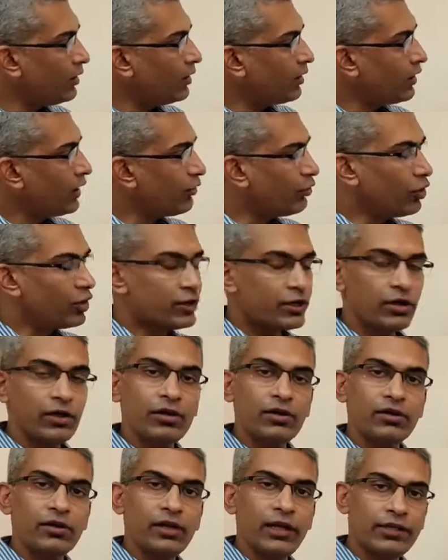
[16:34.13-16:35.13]
Now
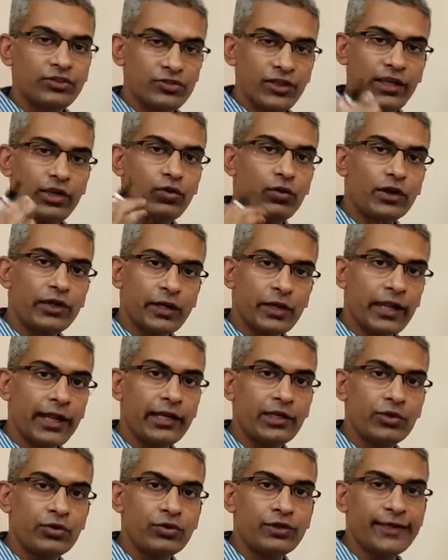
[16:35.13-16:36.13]
let's say you are
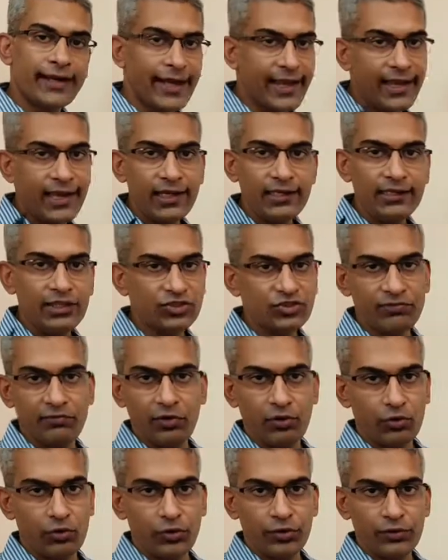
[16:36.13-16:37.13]
trying to tile this
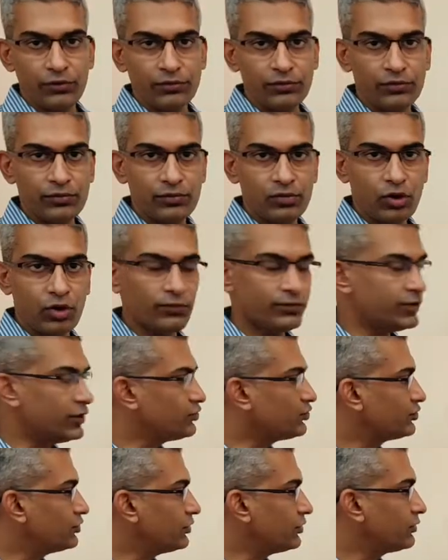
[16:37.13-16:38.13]
floor of
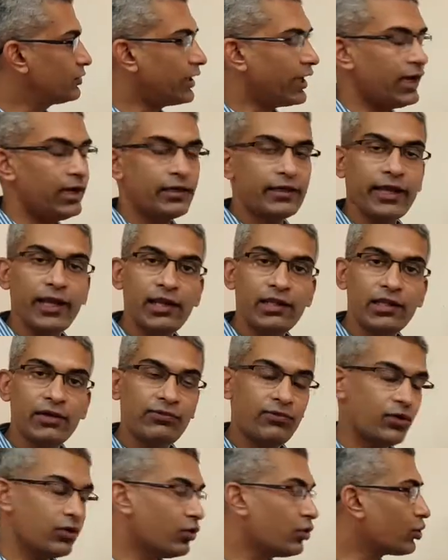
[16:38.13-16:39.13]
this, tile the
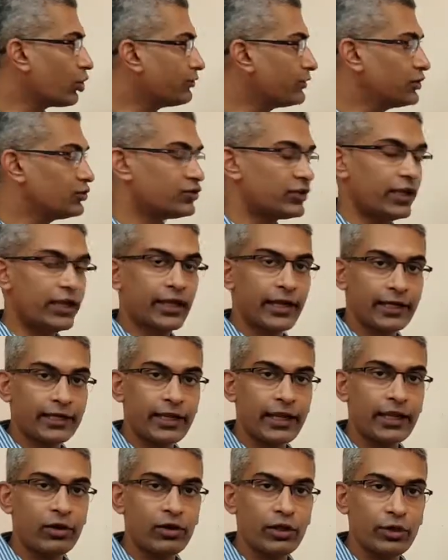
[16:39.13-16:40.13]
floor of this
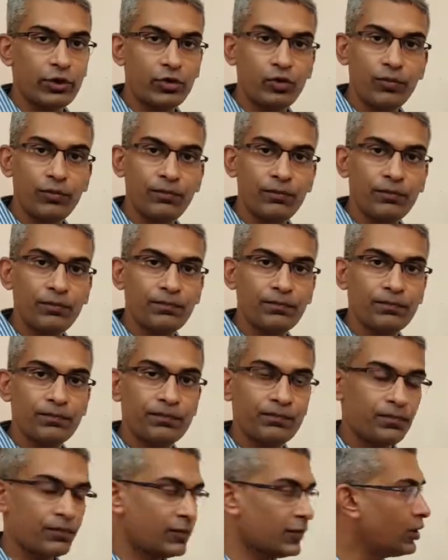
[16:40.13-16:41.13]
rectangular room
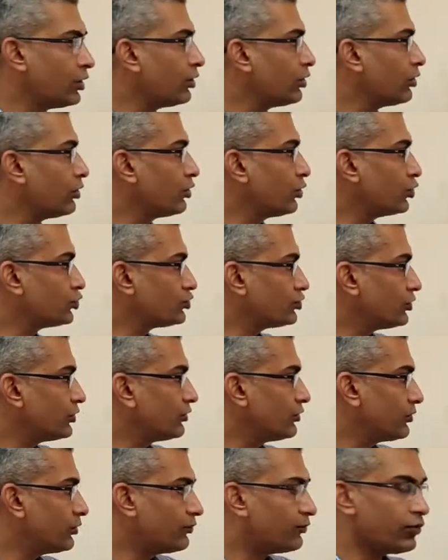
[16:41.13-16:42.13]
whose
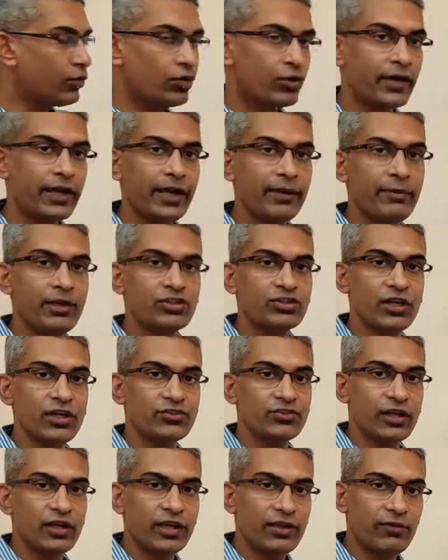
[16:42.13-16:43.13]
floor dimensions
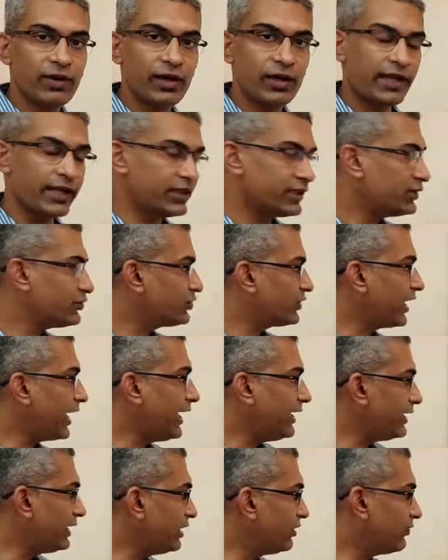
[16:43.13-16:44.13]
are given like this,
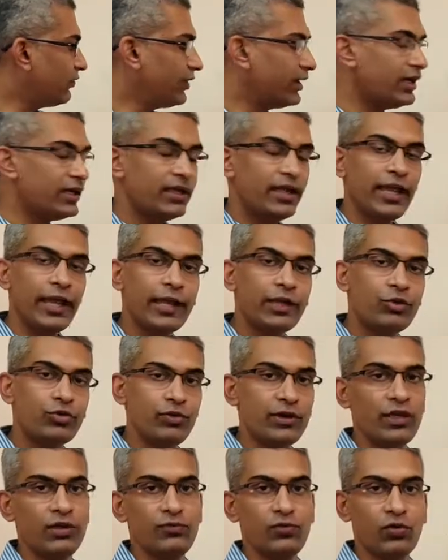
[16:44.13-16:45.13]
18 feet and
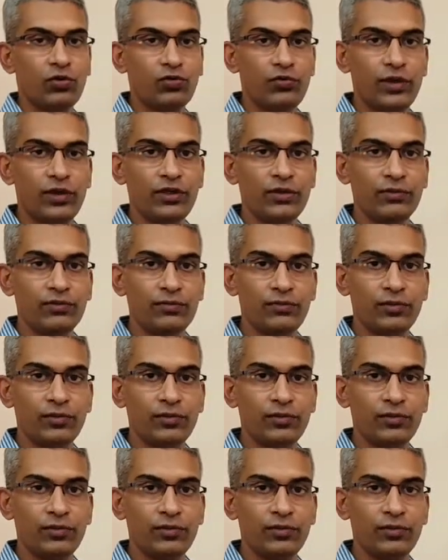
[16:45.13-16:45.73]
24 feet.